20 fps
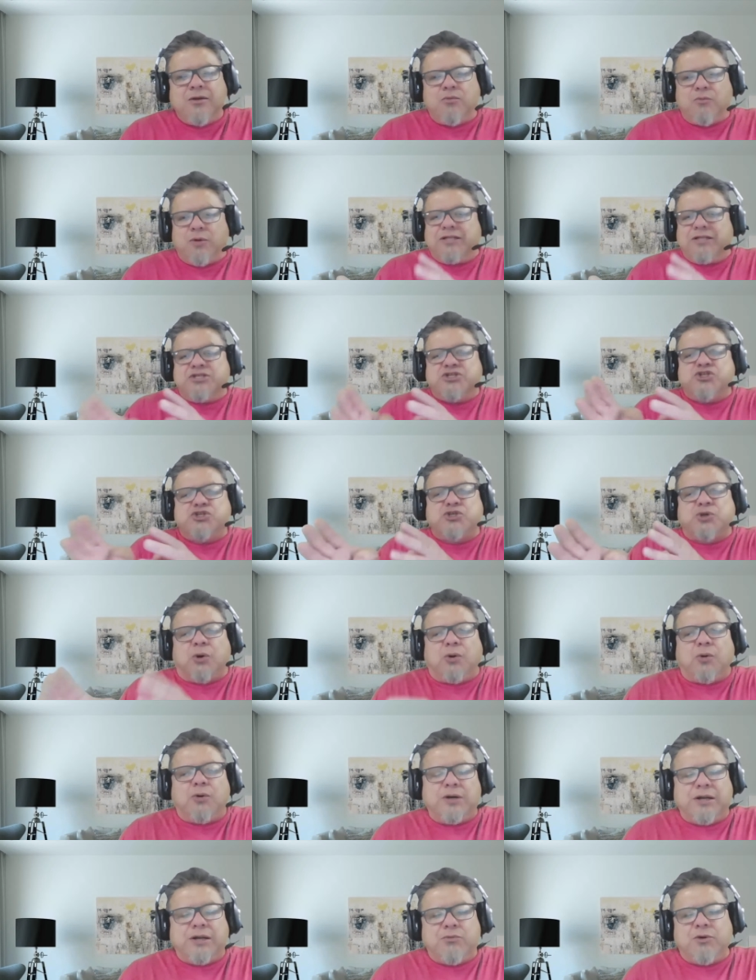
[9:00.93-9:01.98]
one
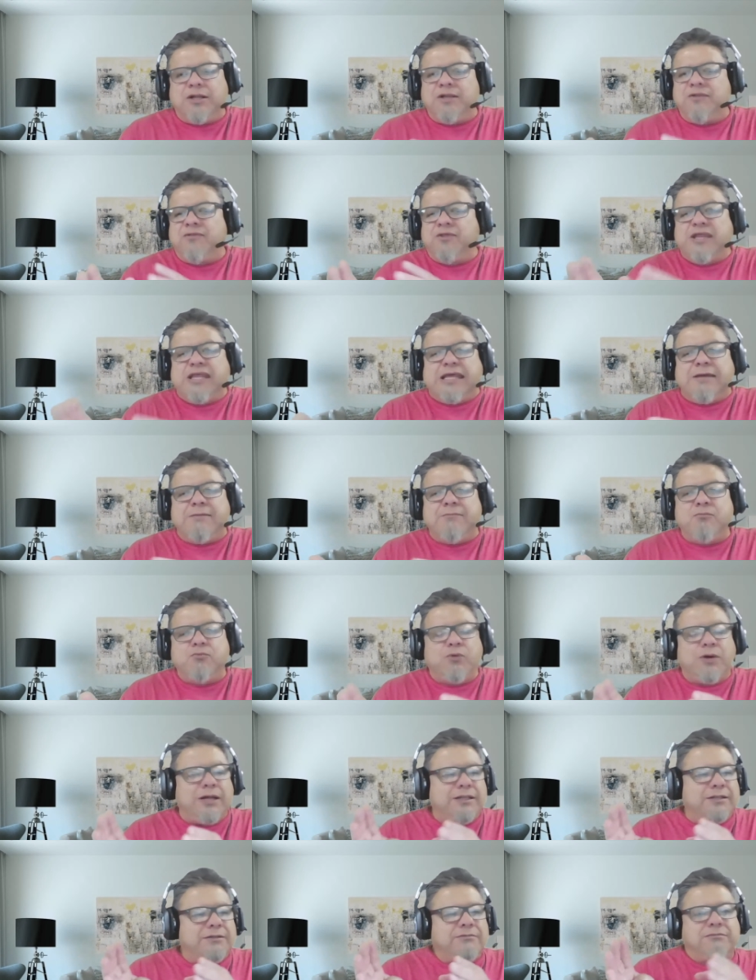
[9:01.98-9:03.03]
story, one theme,
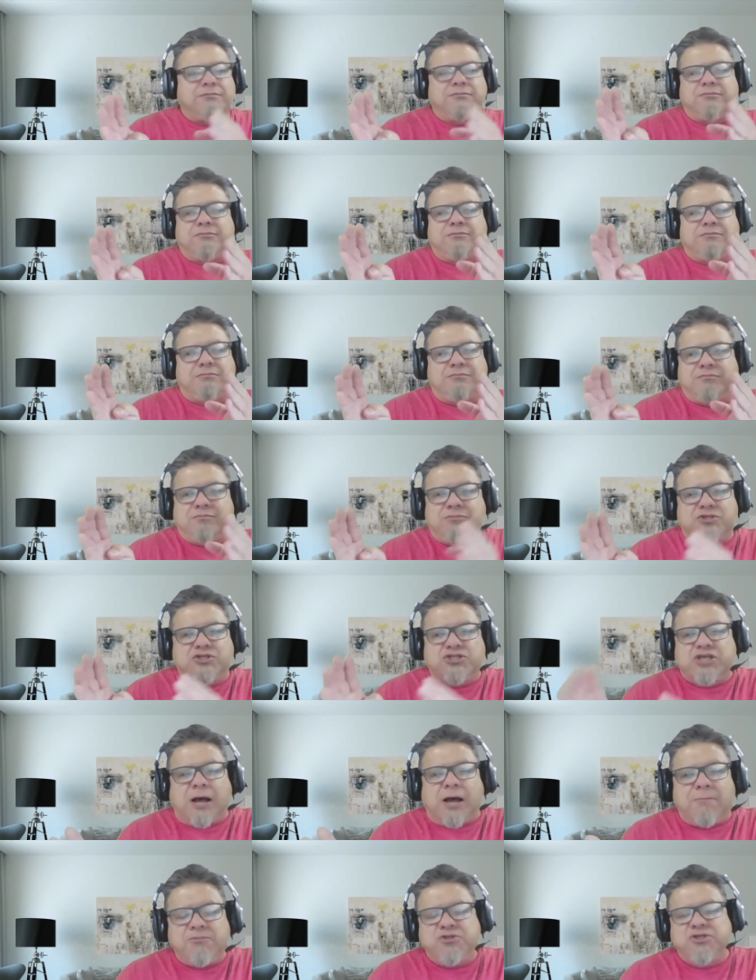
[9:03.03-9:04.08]
one
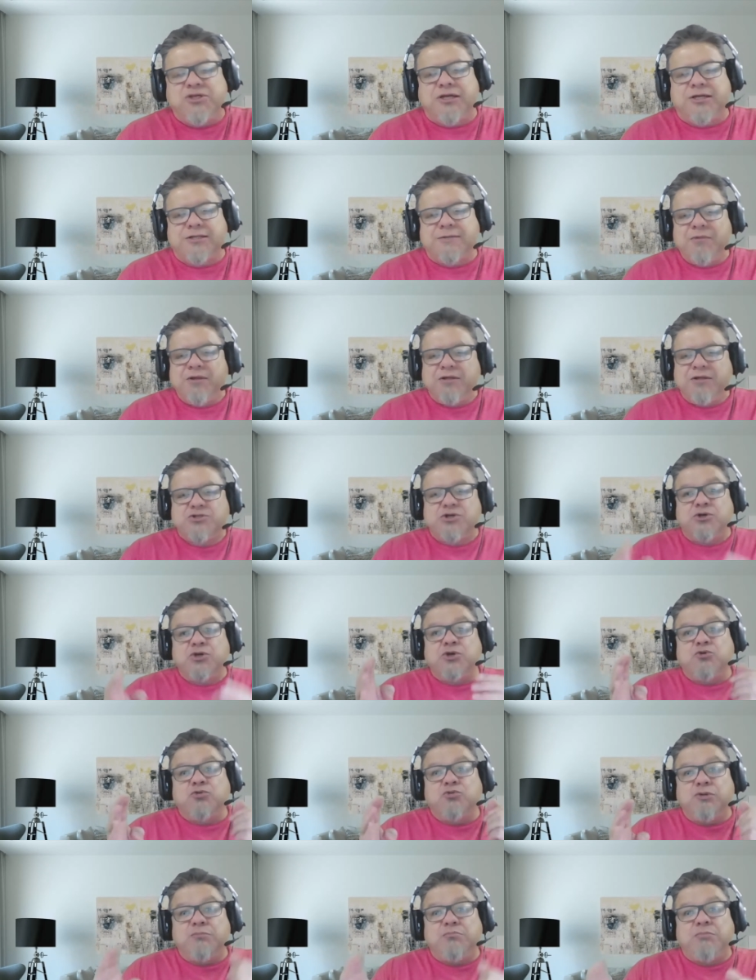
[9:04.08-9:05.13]
subject. So
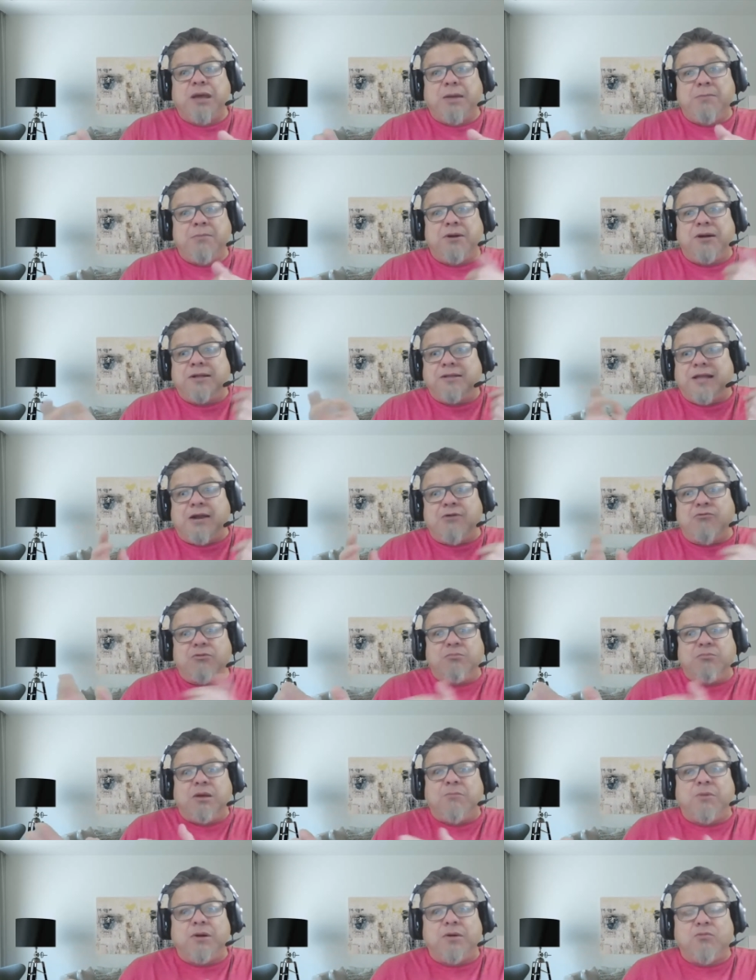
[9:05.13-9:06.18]
you remember and I
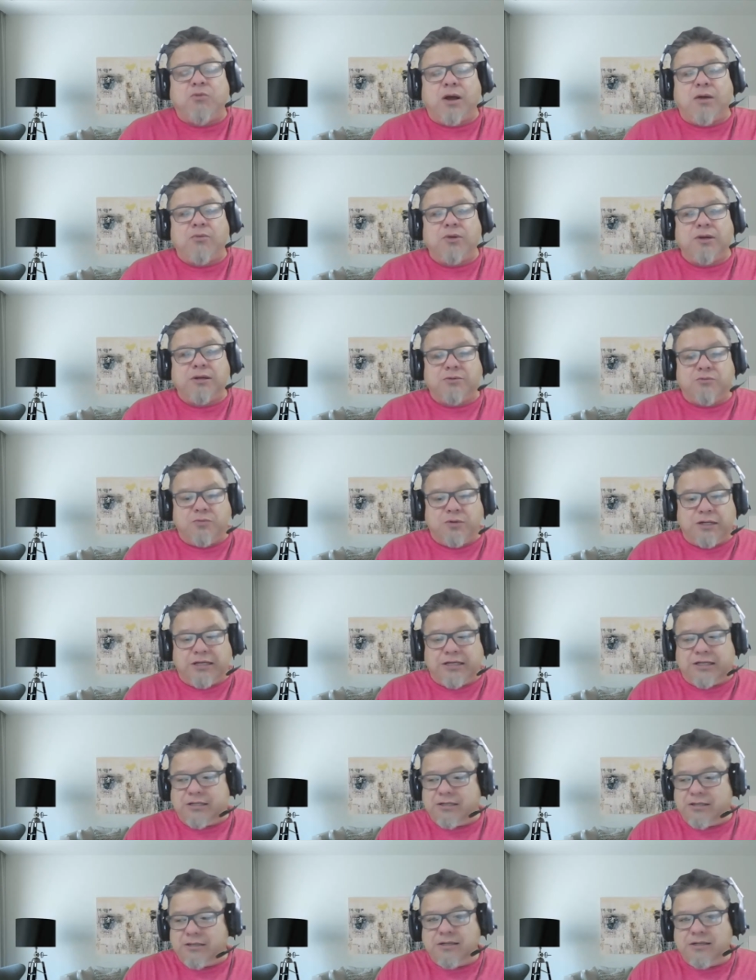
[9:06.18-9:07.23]
remember what we
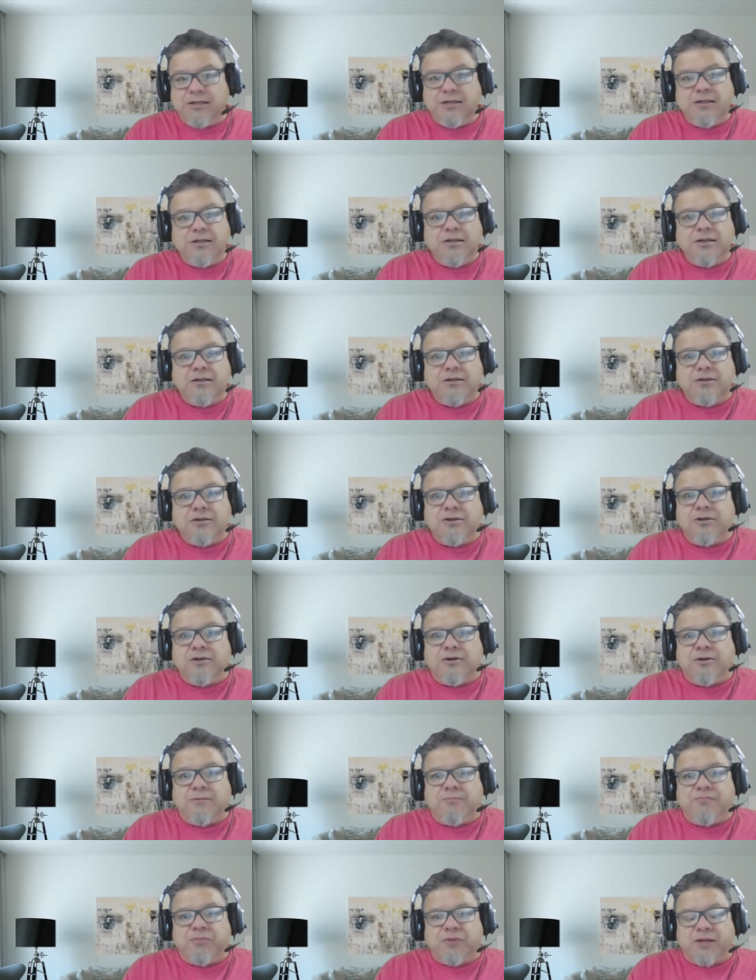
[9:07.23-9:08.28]
read,
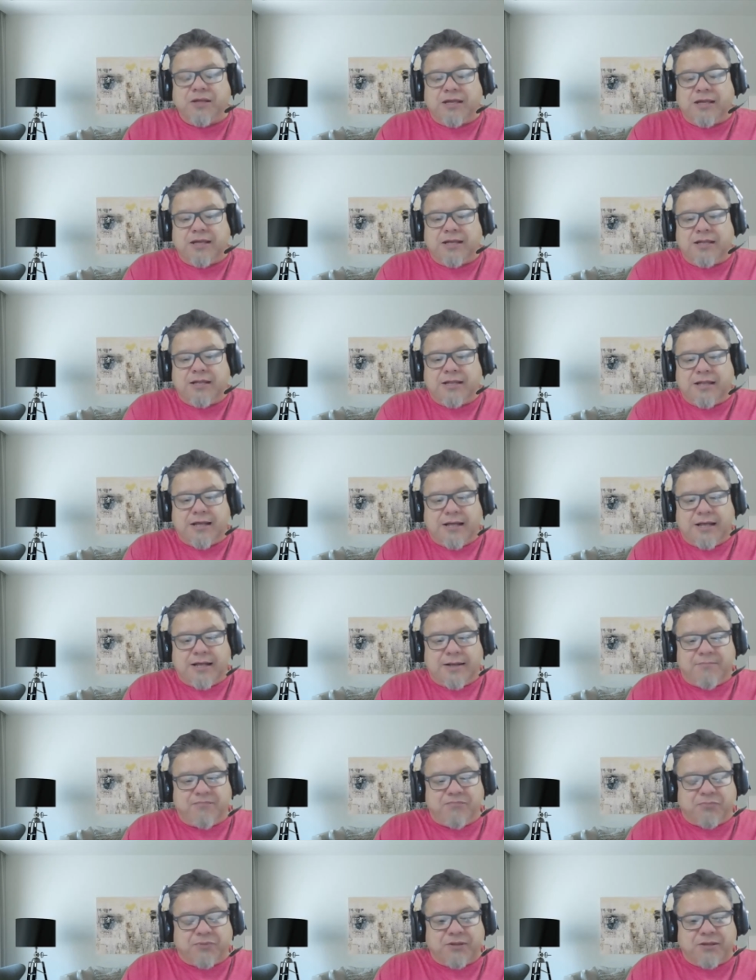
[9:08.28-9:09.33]
and
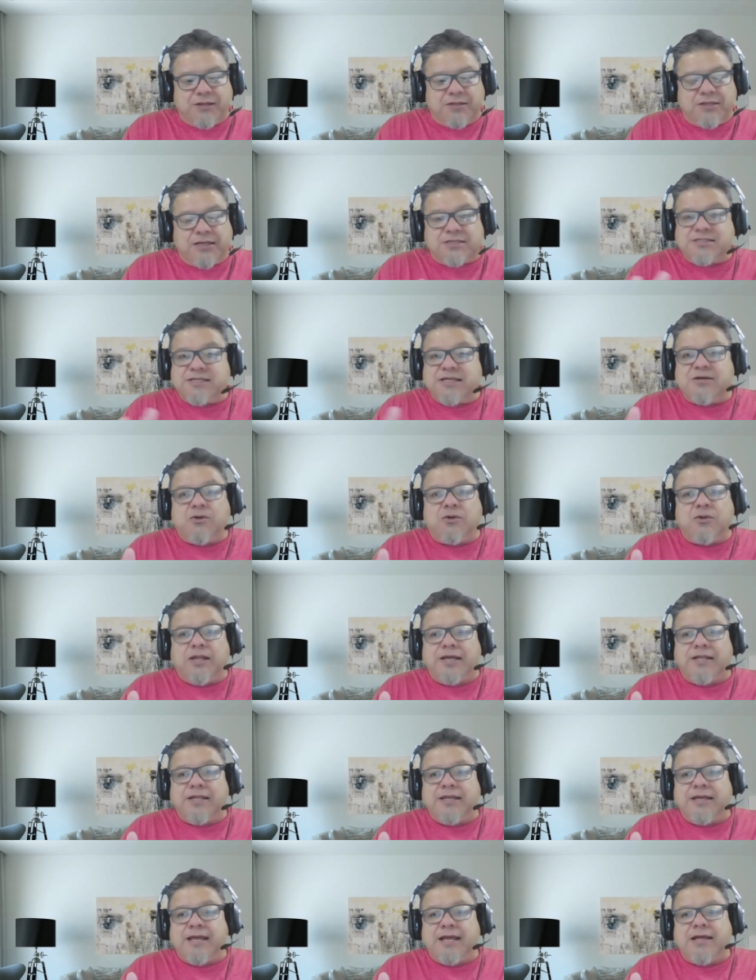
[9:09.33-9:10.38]
that's the whole
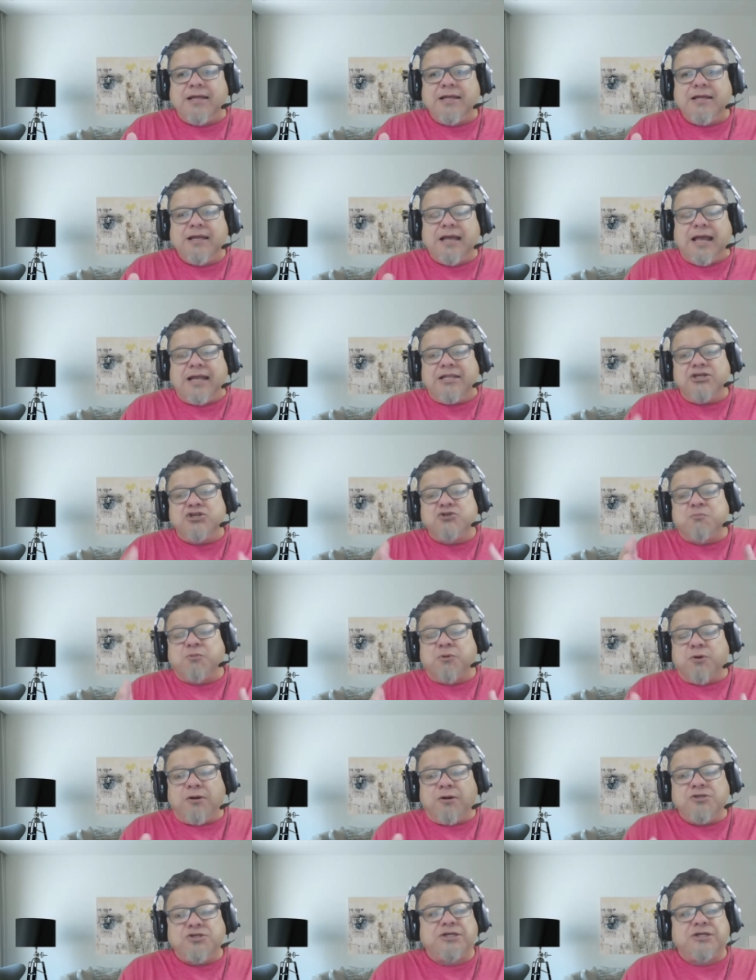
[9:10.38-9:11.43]
idea. And this
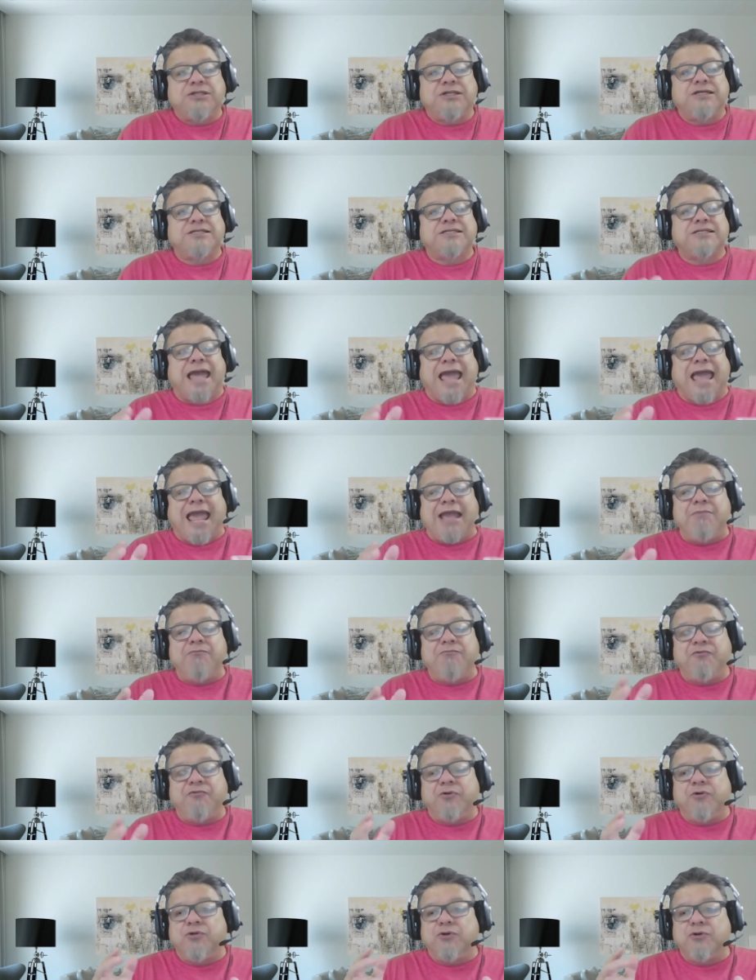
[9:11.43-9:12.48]
project is aimed
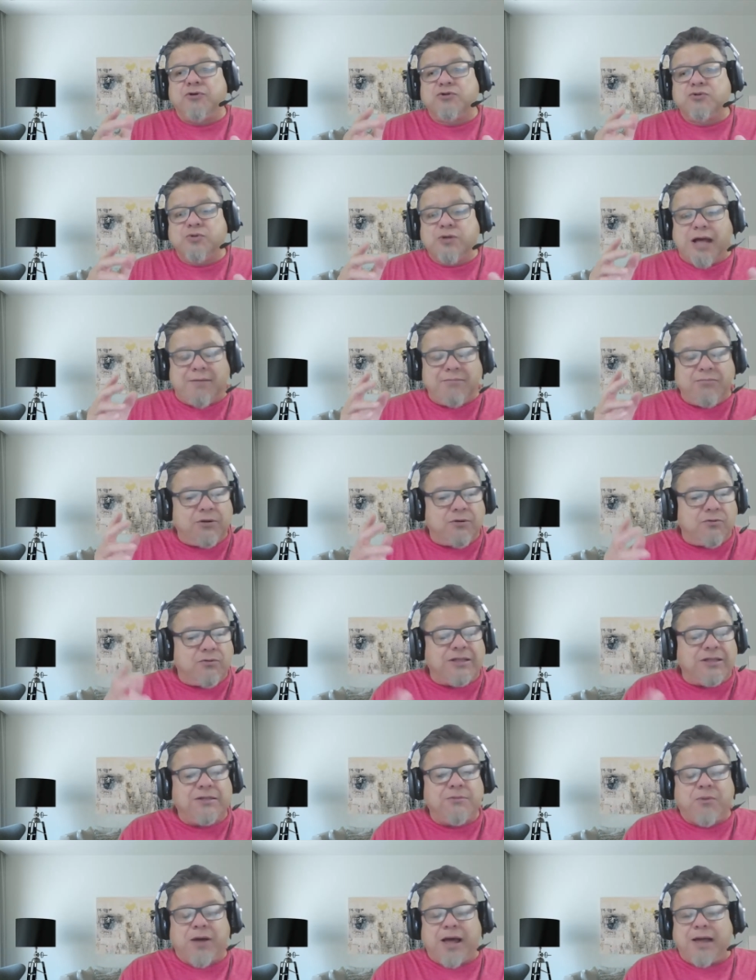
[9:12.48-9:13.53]
for those who have not
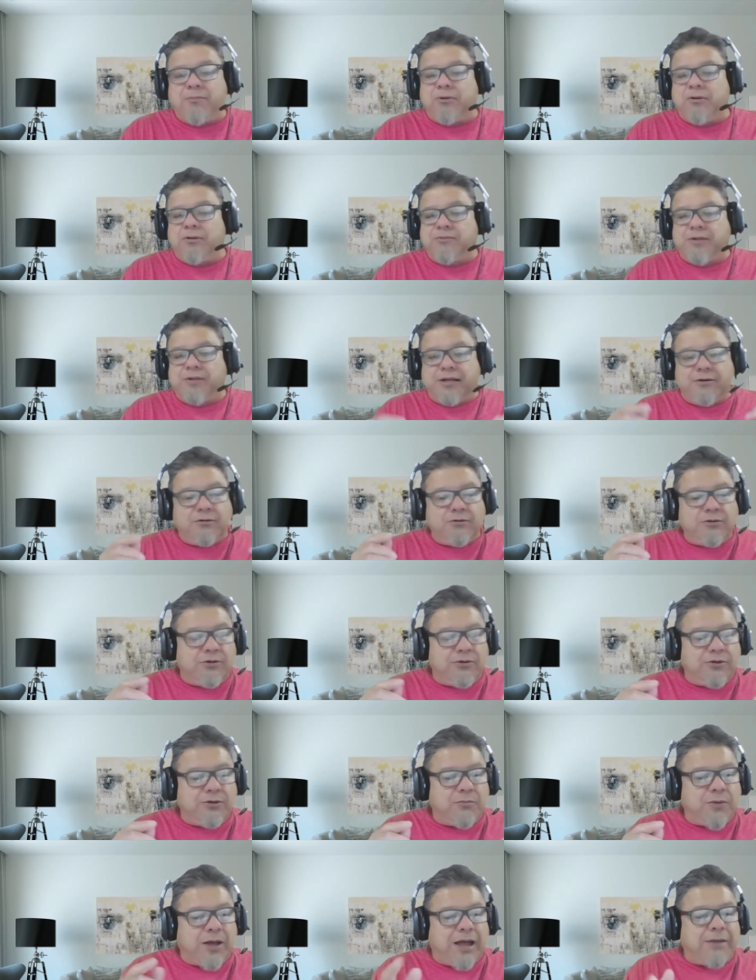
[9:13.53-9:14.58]
read the Bible. They don't know
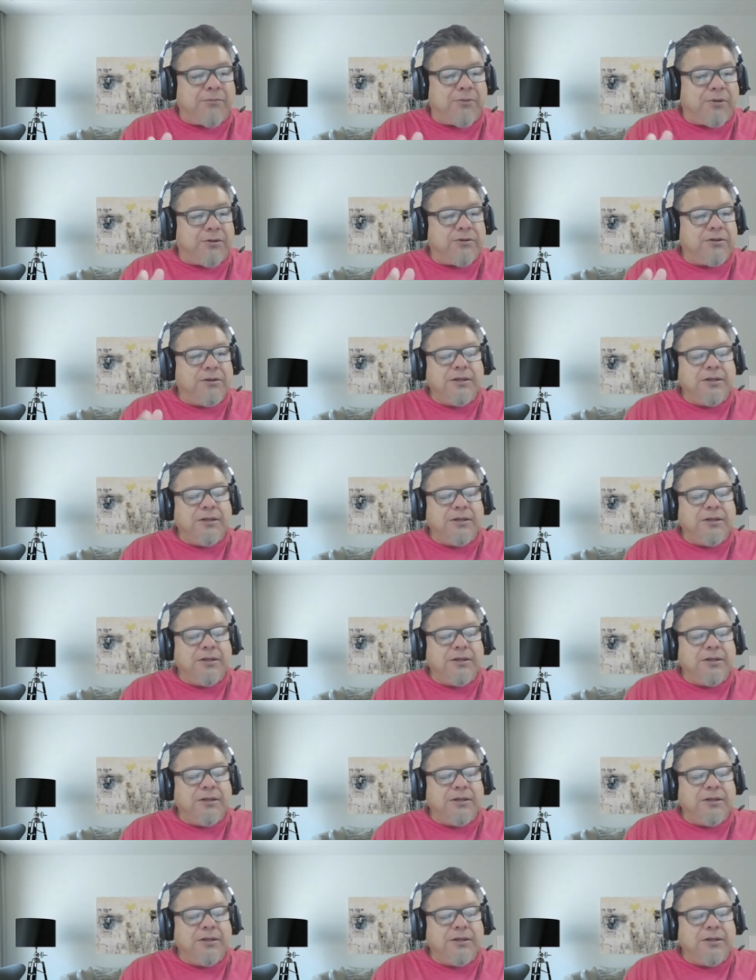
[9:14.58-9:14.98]
the Bible.